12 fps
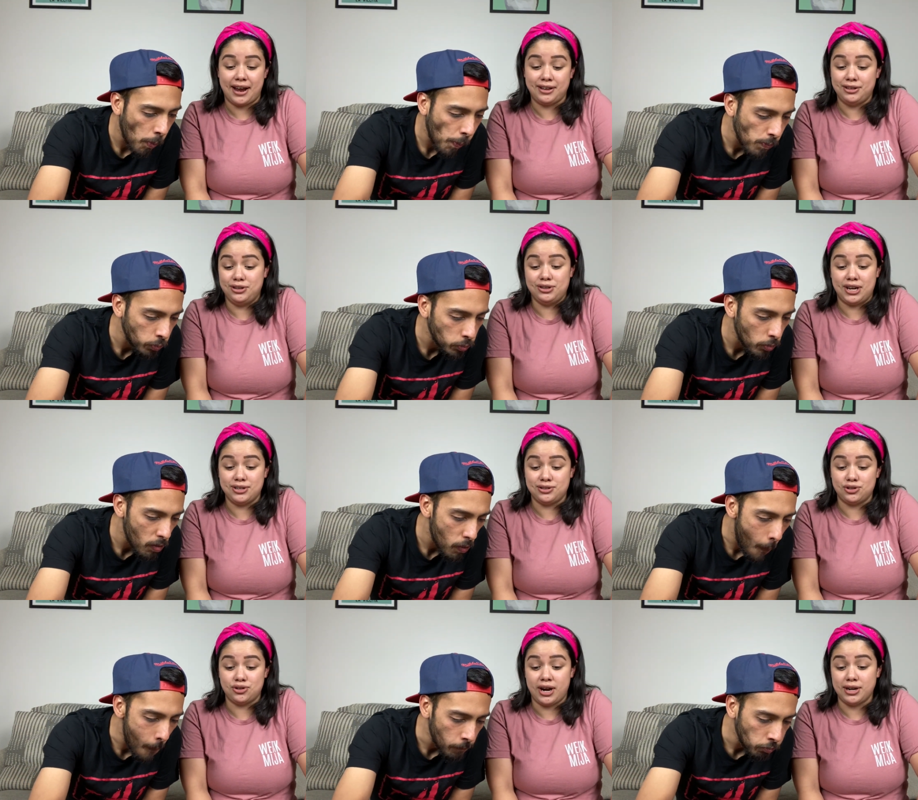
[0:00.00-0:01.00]
Speaker 1: I think you guys
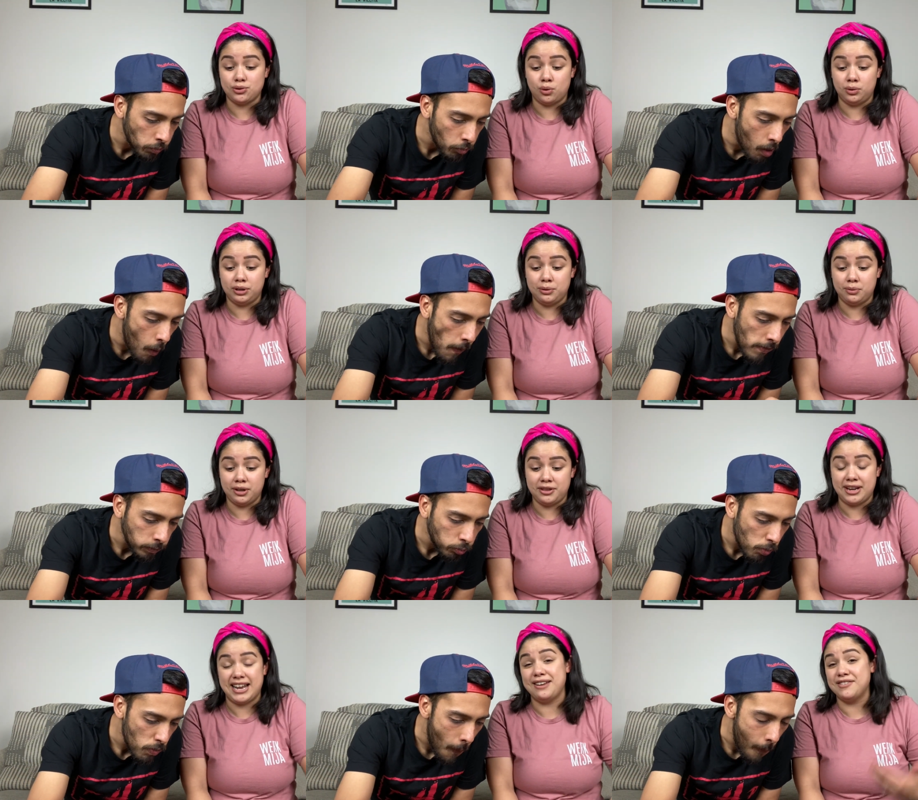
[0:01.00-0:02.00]
should try it. Totally worth it.
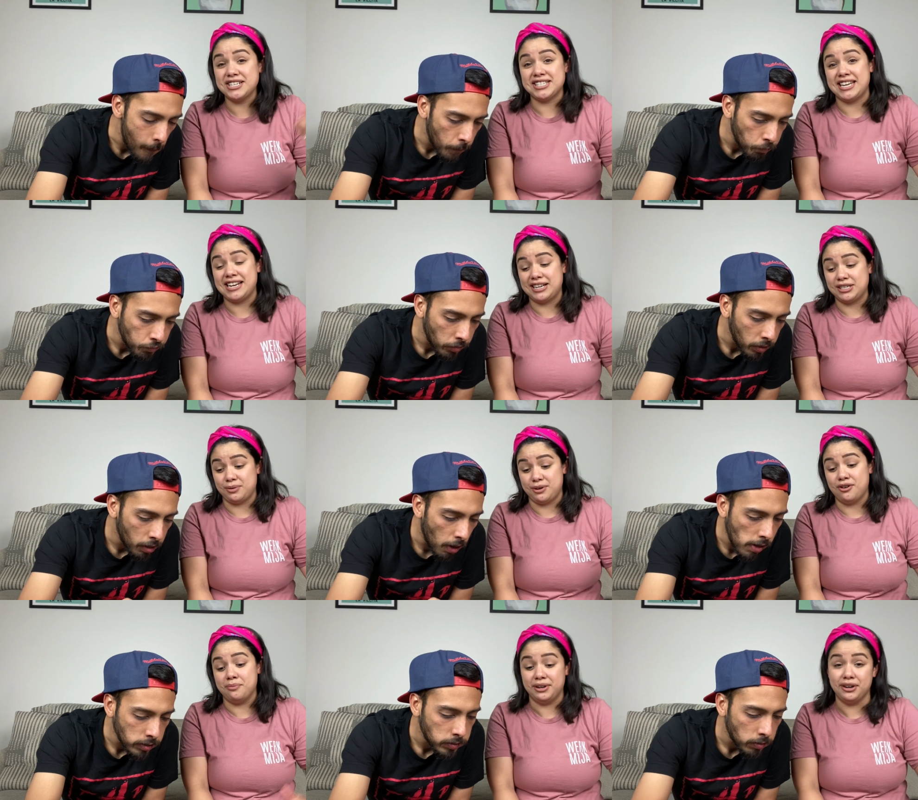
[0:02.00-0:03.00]
Not even just saying it because we know
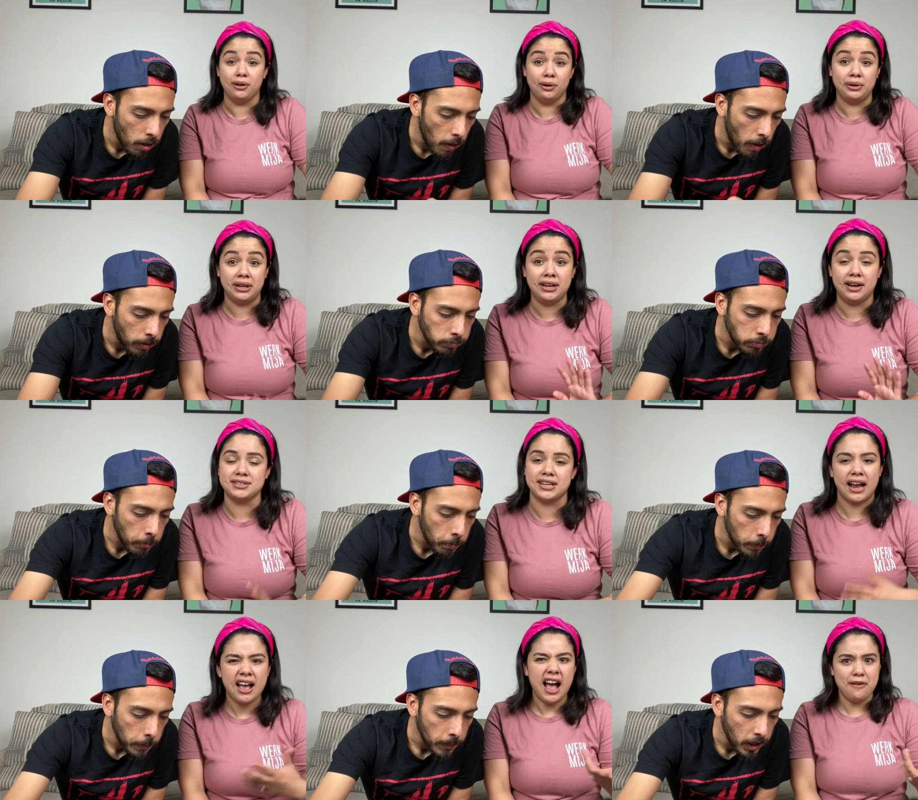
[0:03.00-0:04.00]
him, but no, low-key I was
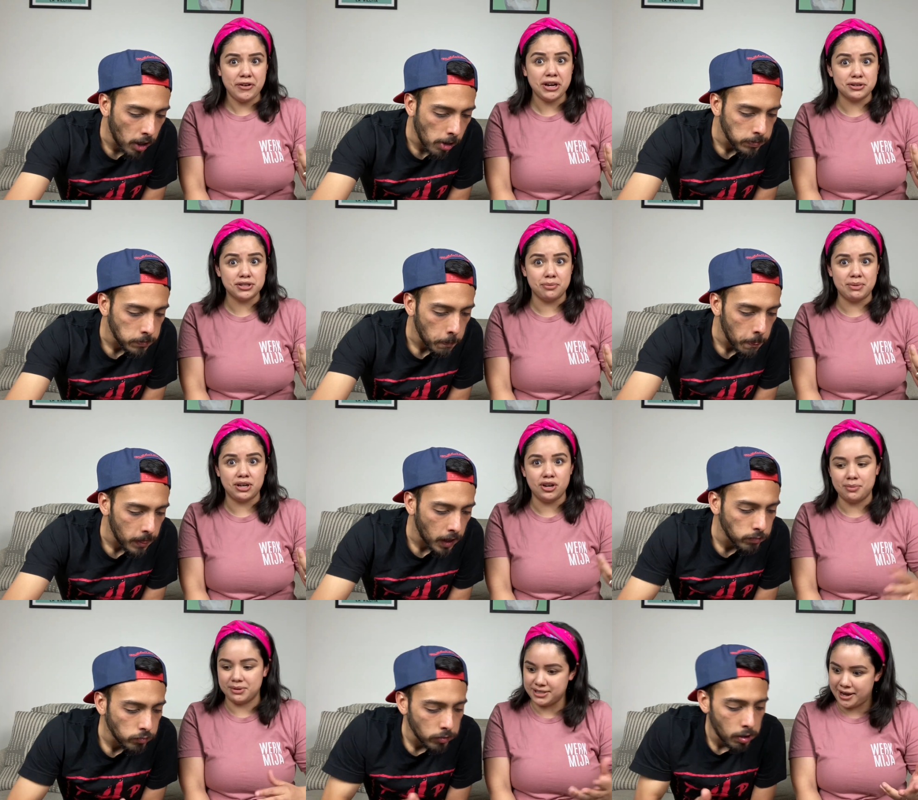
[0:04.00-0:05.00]
like, I figured it was gonna be
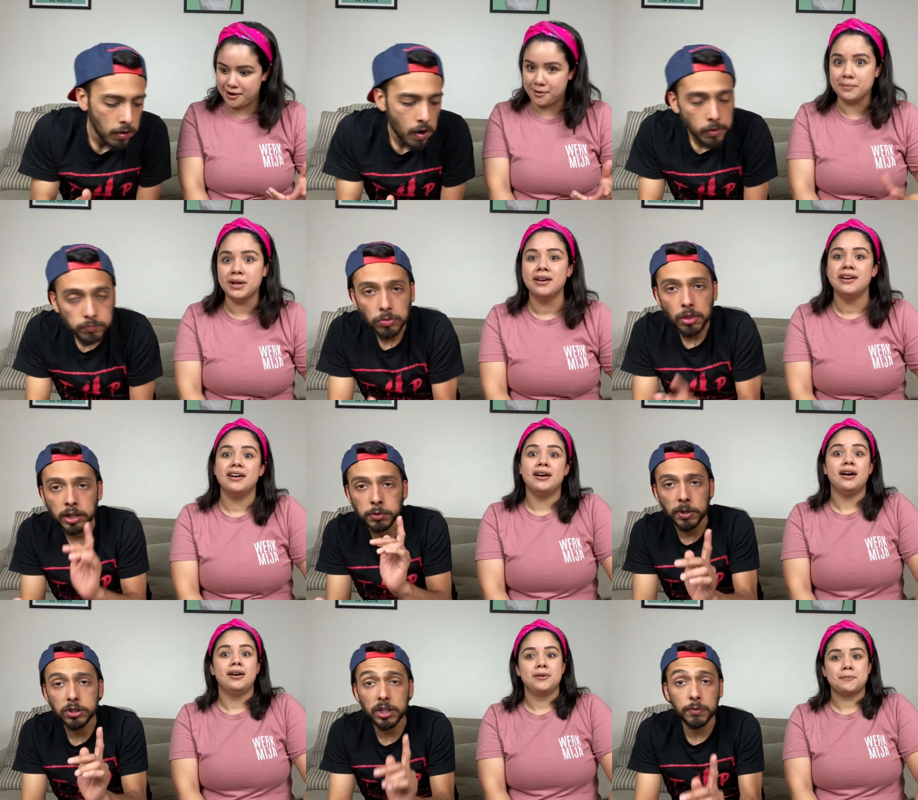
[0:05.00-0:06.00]
good, but damn,
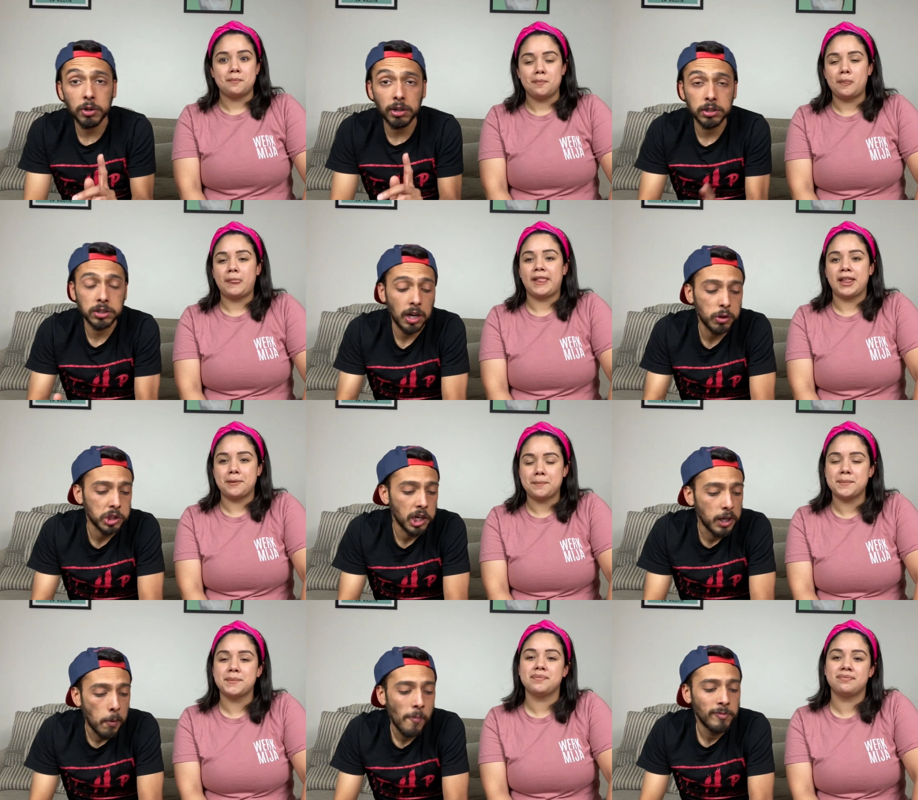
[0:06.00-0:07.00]
Speaker 2: especially if you're on the south
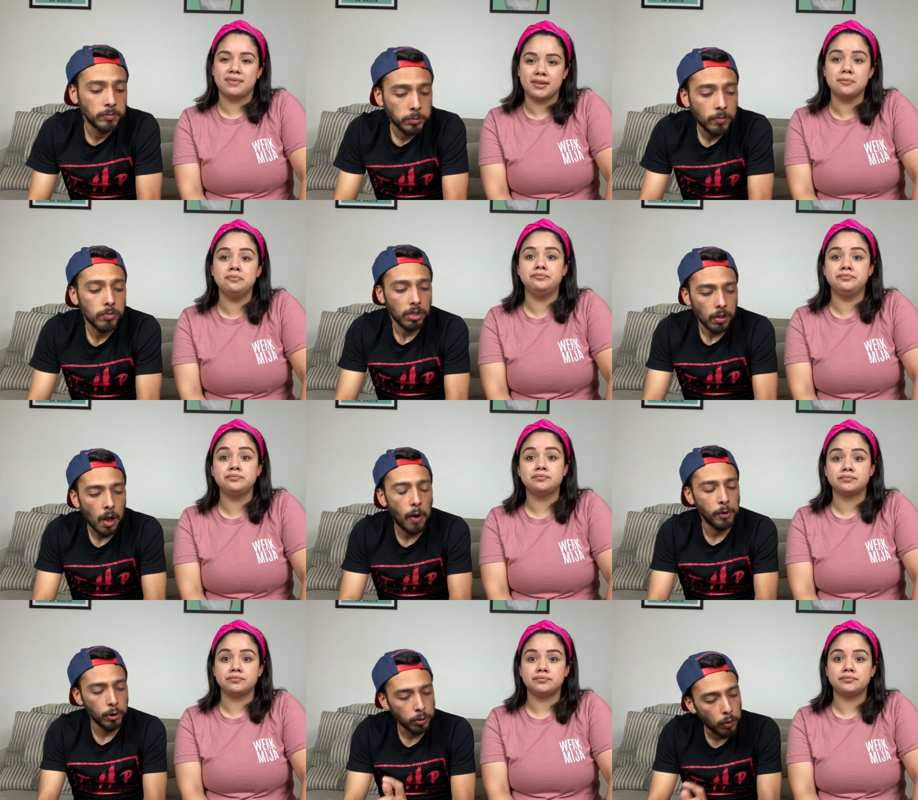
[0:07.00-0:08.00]
side. Mm-hmm. If
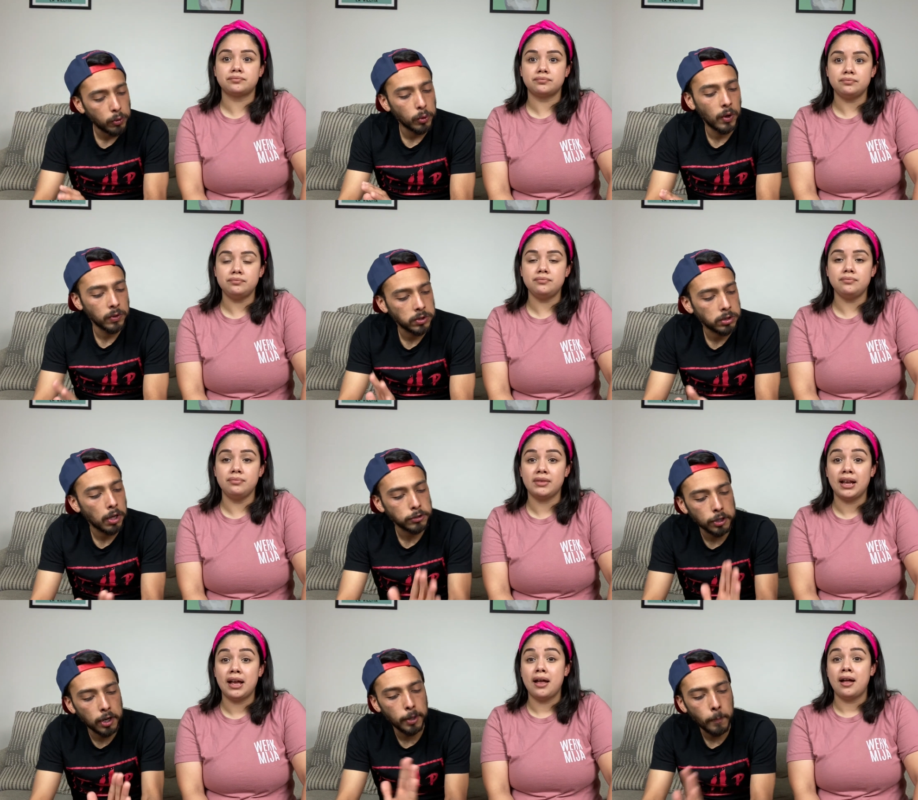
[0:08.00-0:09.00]
you're local on the south
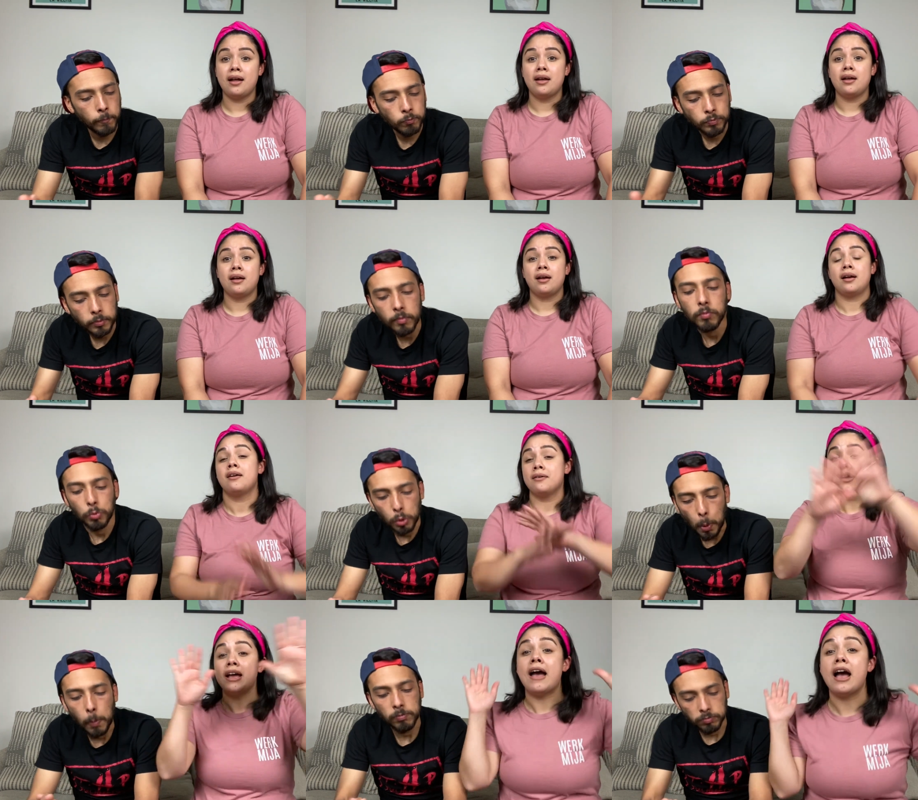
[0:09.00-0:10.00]
side
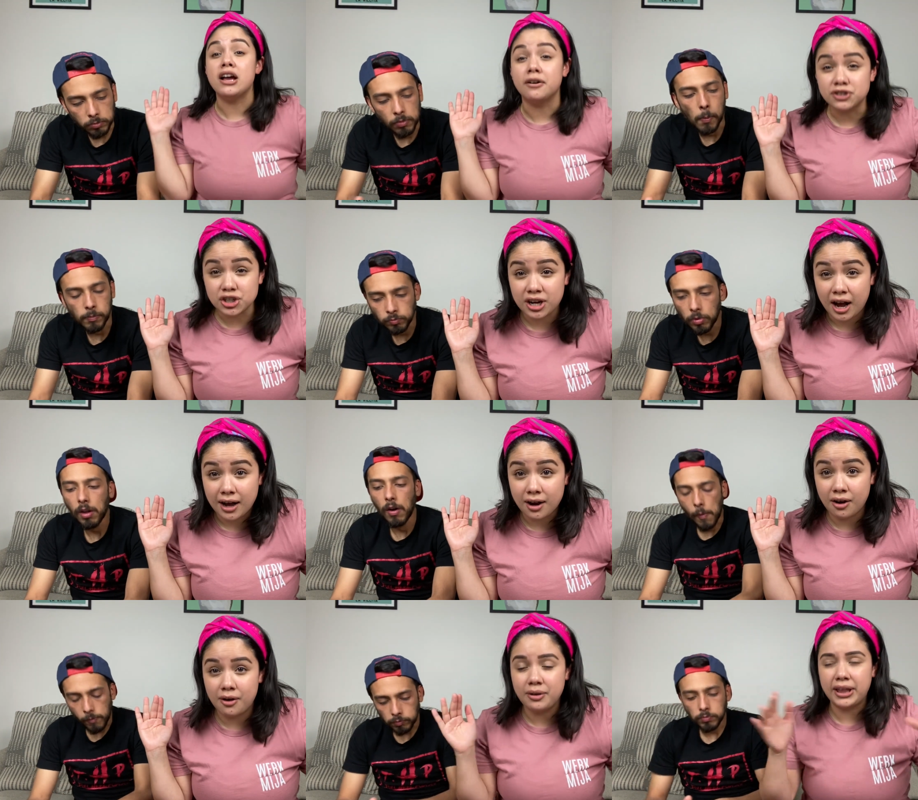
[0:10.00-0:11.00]
Speaker 1: of
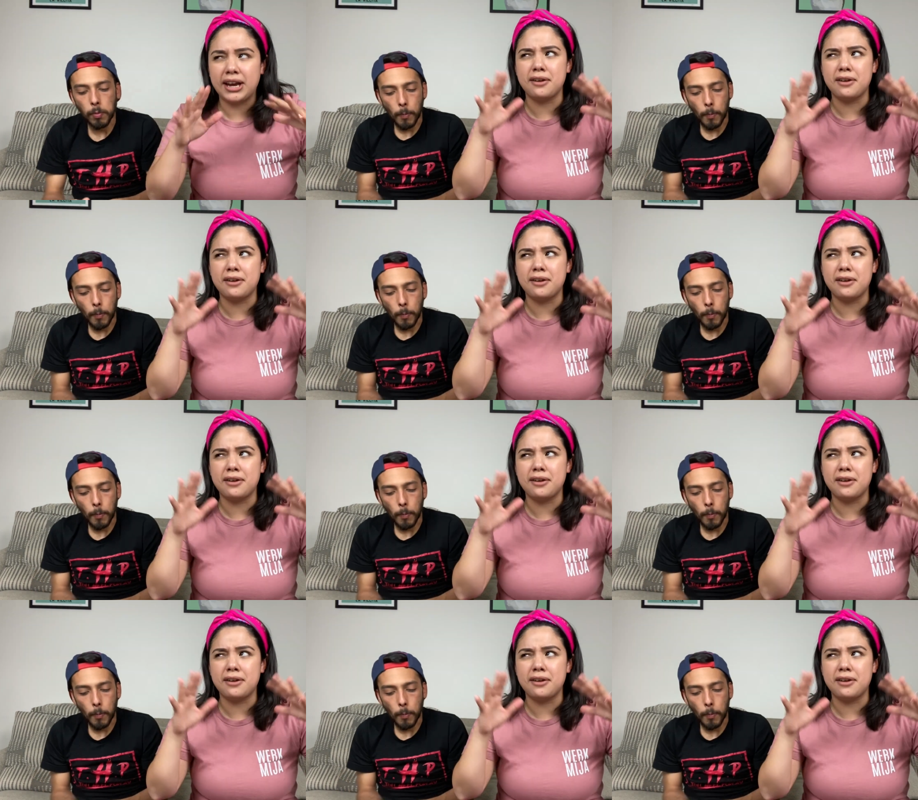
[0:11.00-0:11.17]
Chicago, like,